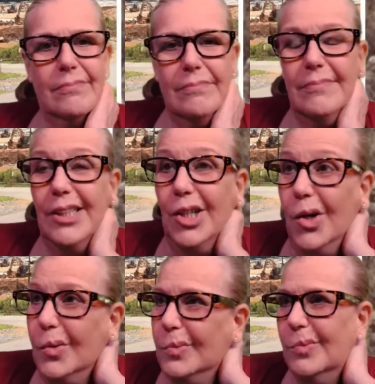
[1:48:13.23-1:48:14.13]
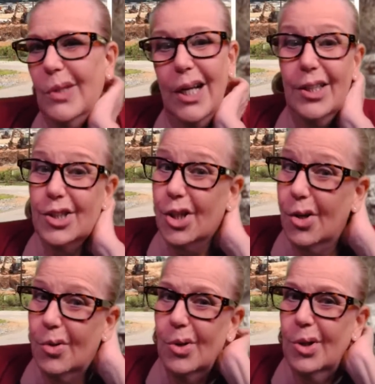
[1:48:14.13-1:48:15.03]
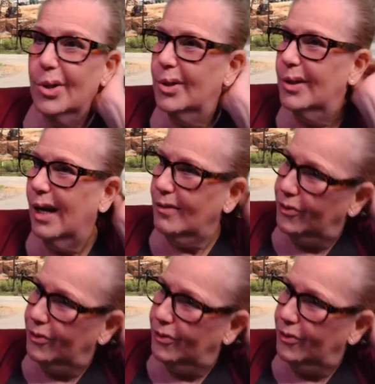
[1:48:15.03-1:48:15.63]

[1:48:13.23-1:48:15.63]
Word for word: you know, and so I was